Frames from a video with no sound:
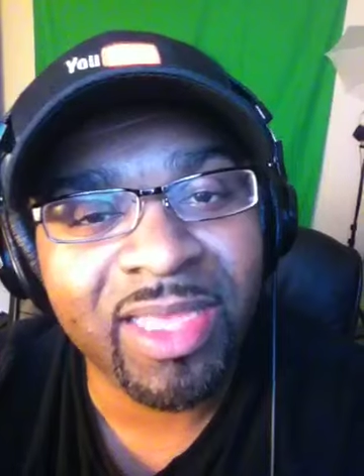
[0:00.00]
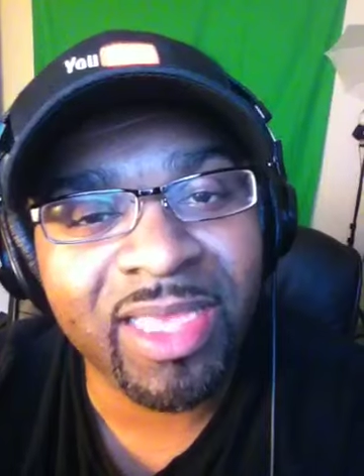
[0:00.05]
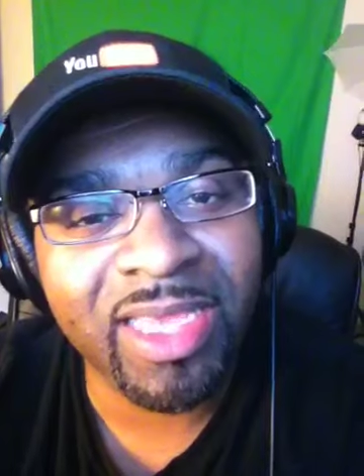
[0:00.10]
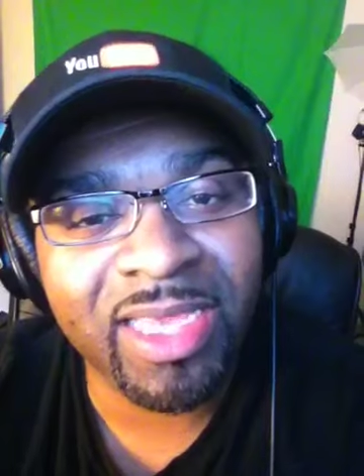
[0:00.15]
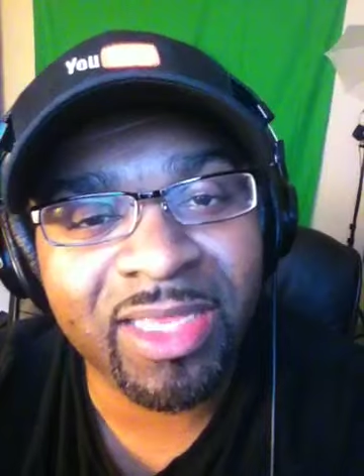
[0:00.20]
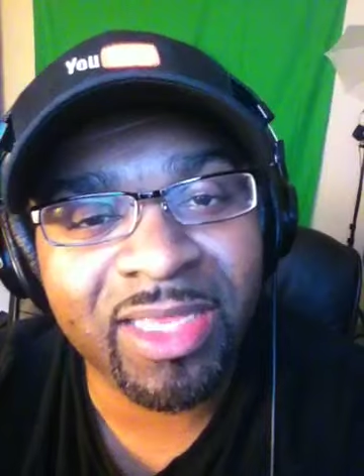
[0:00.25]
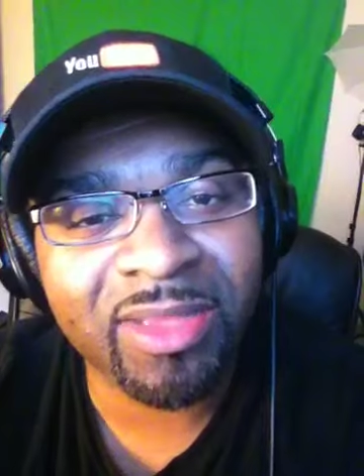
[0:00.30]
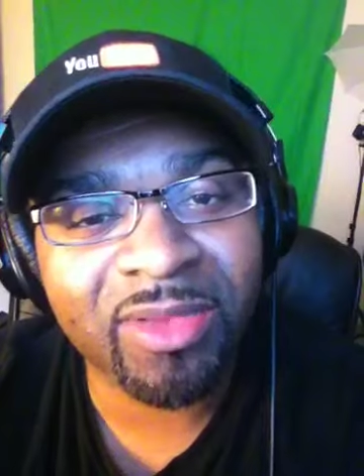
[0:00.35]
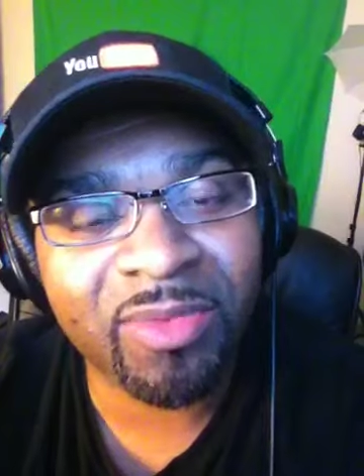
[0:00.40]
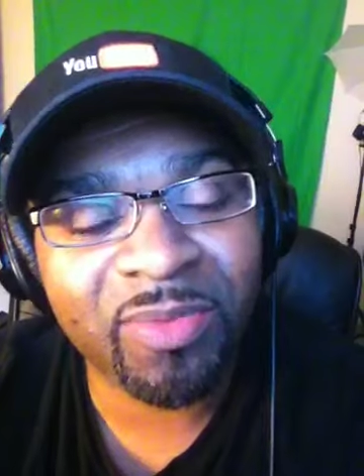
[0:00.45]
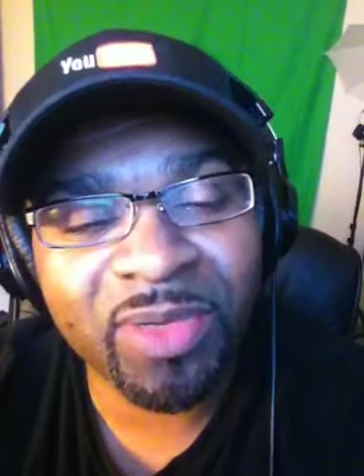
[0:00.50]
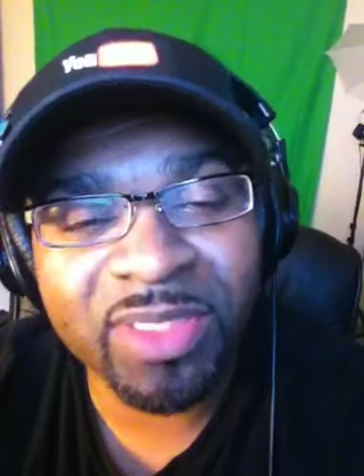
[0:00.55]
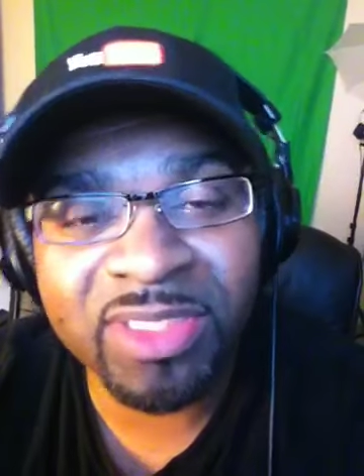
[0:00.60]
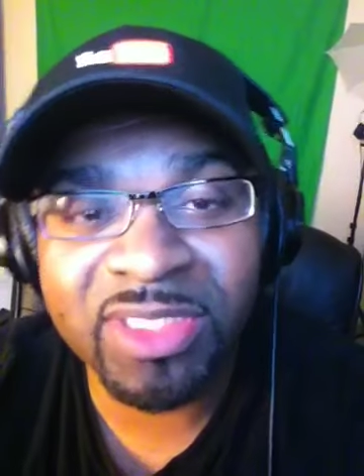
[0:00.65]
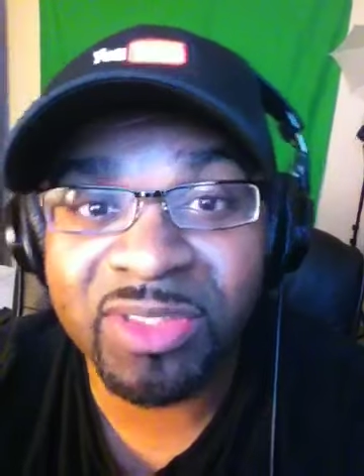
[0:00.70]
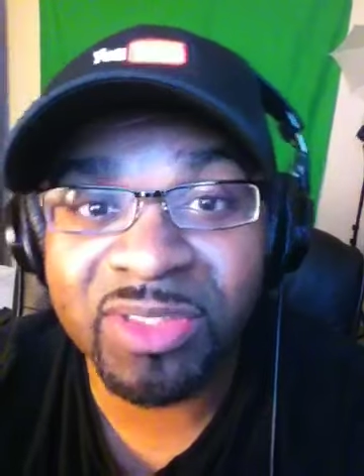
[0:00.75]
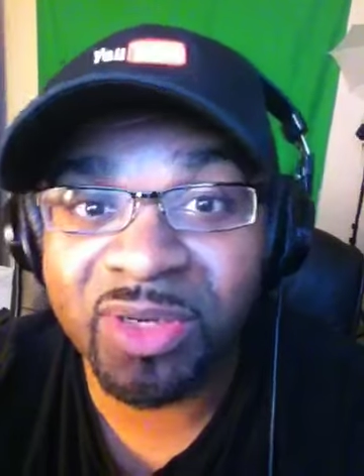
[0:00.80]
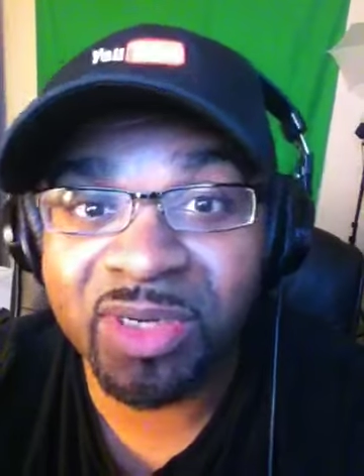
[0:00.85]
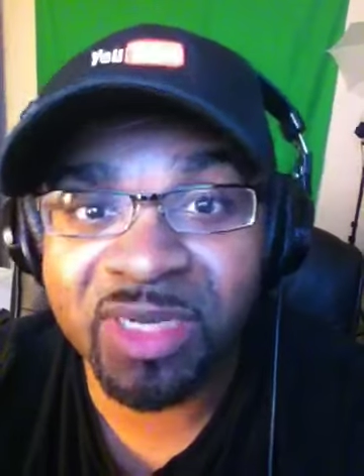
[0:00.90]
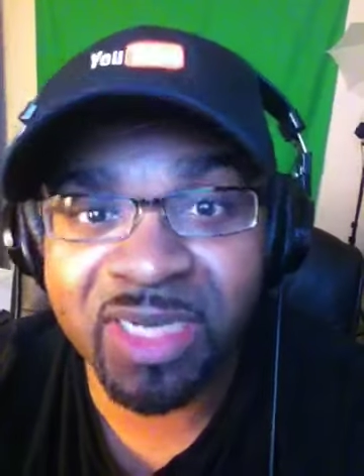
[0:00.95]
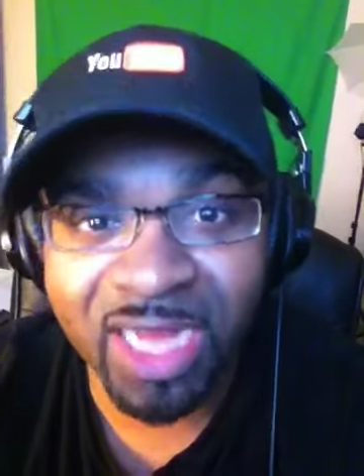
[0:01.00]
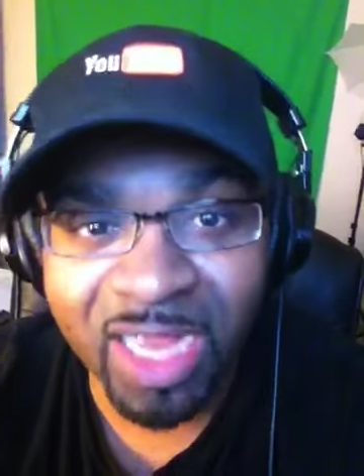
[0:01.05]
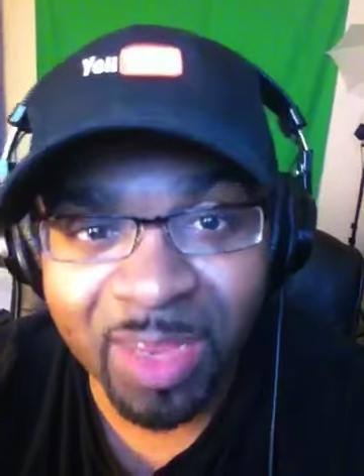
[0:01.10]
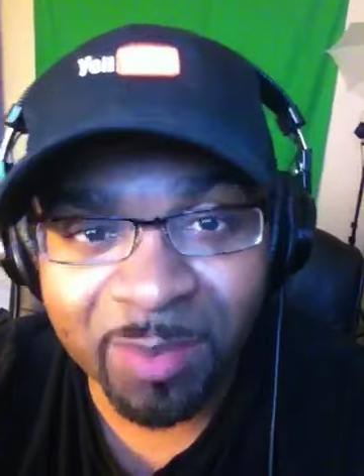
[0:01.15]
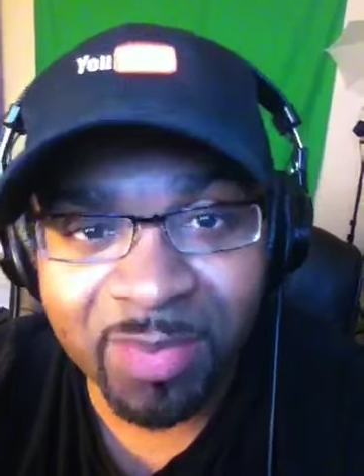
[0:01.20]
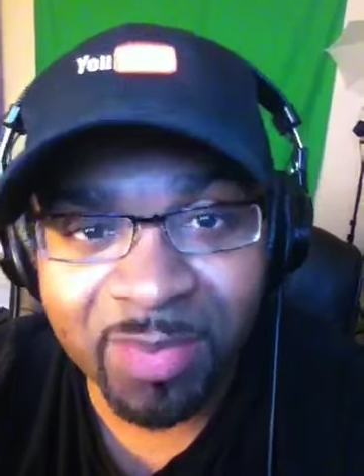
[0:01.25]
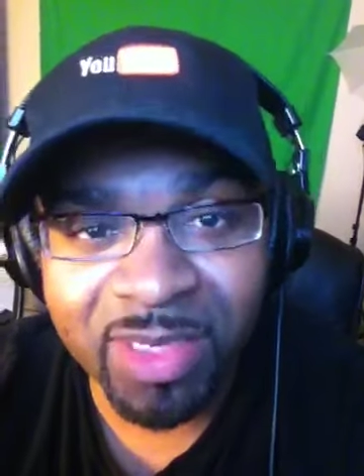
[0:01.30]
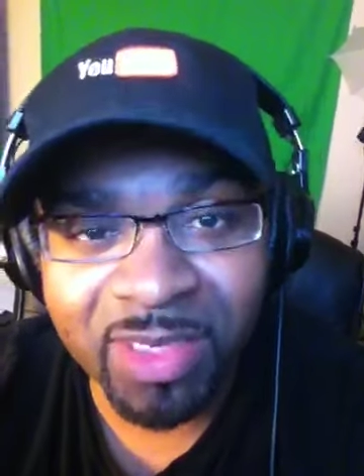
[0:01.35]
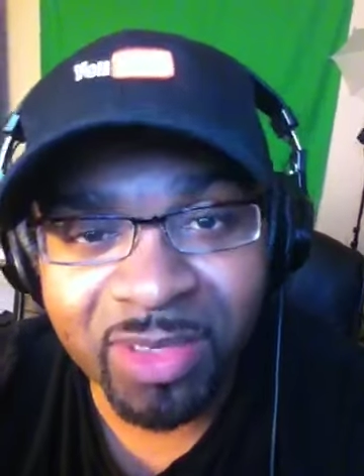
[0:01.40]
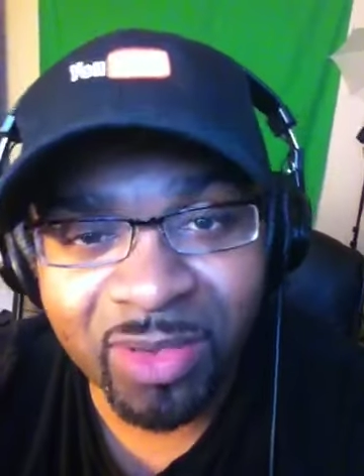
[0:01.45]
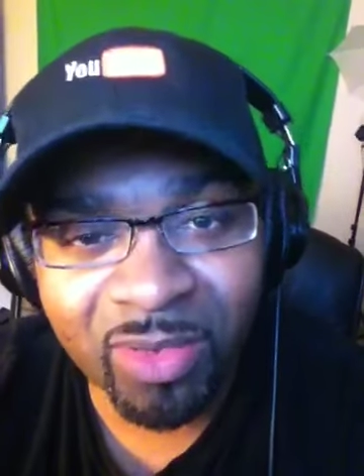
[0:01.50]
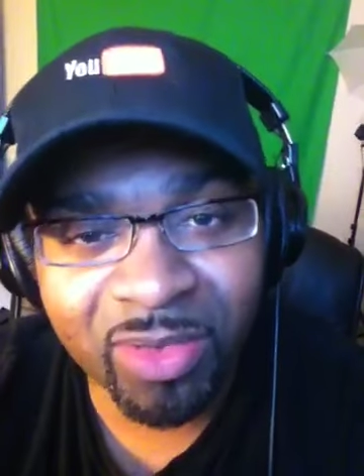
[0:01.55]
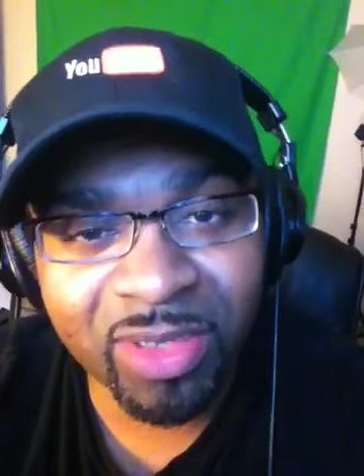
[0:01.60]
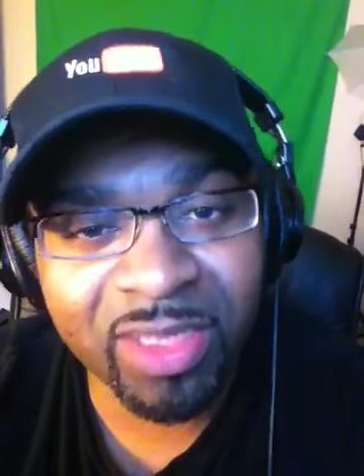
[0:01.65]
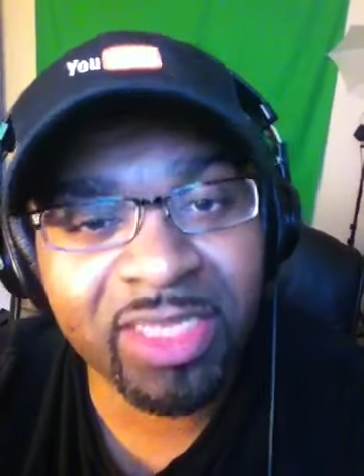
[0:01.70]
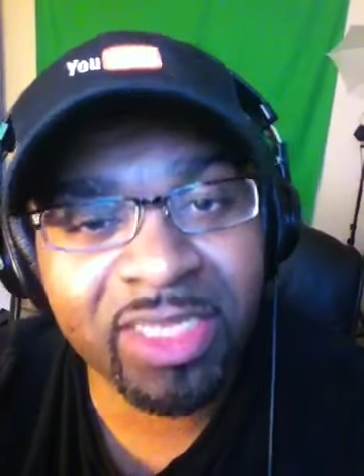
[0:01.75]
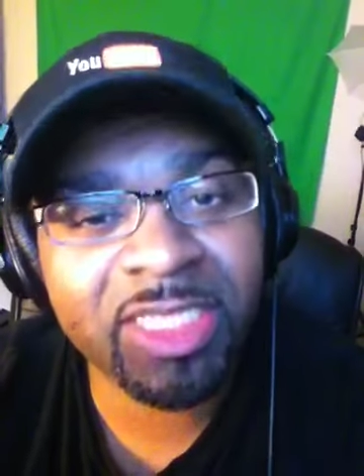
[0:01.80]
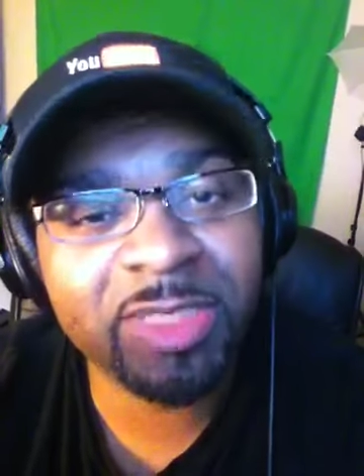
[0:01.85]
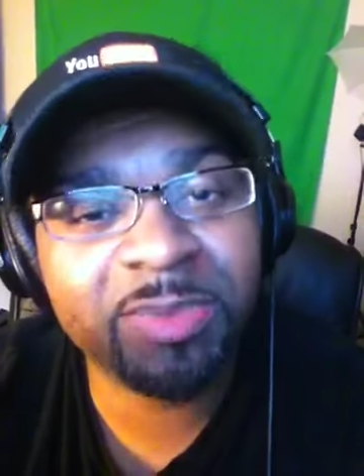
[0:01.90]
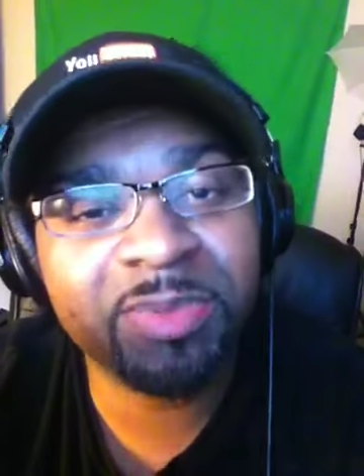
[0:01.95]
And the reason they're commenting on
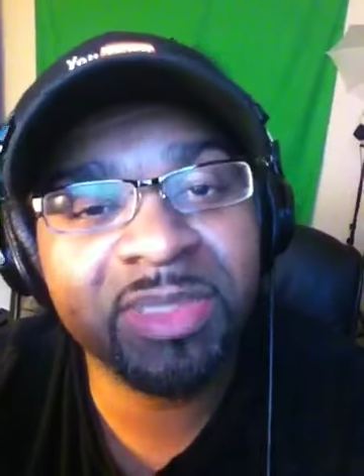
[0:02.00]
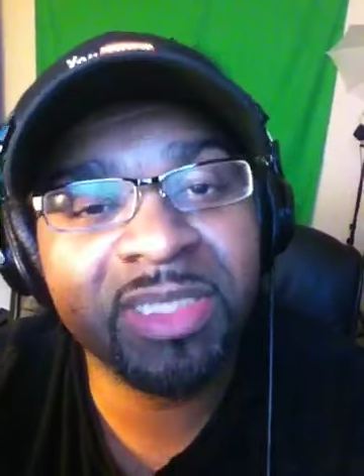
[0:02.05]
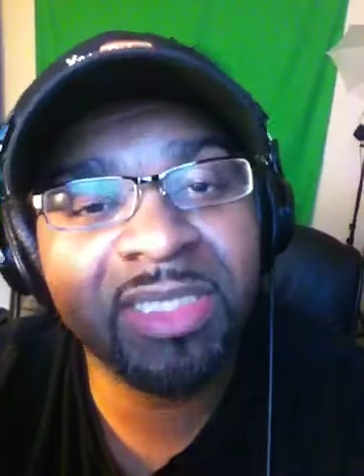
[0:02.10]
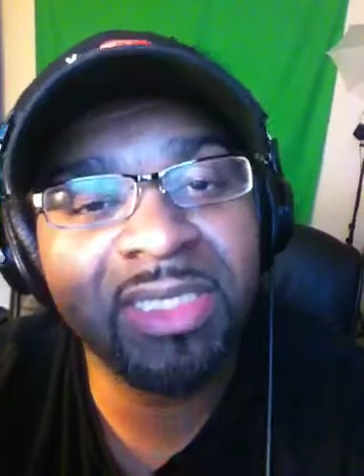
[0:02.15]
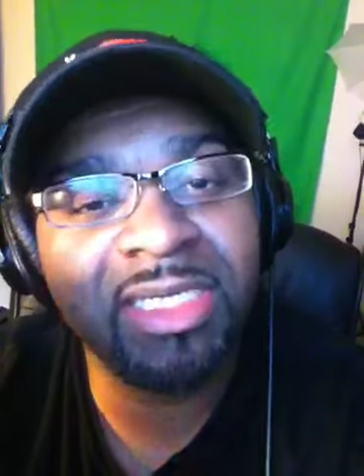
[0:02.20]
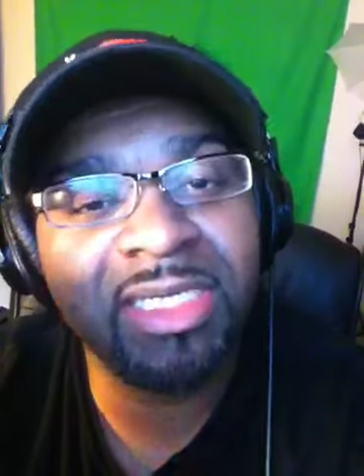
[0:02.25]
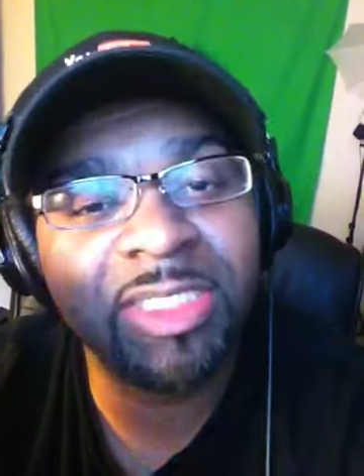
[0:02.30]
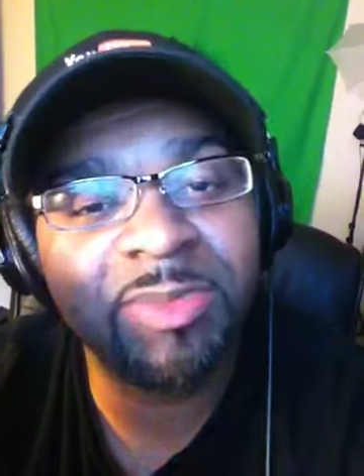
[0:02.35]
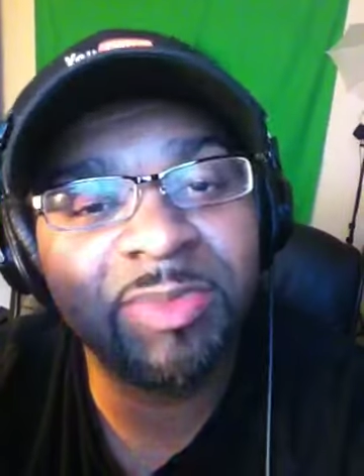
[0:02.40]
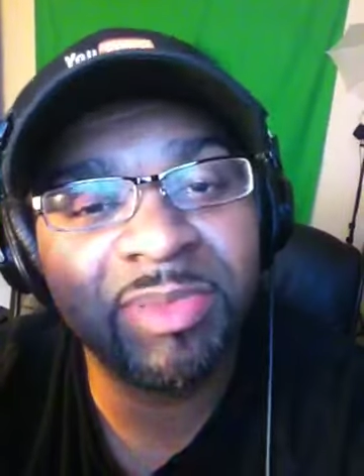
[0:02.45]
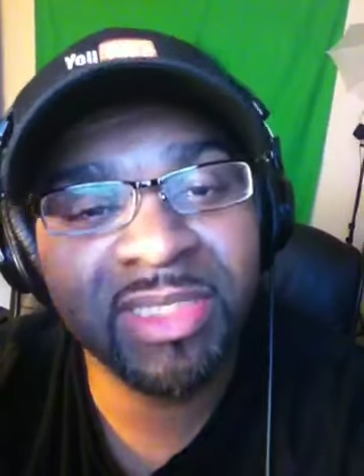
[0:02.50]
it is because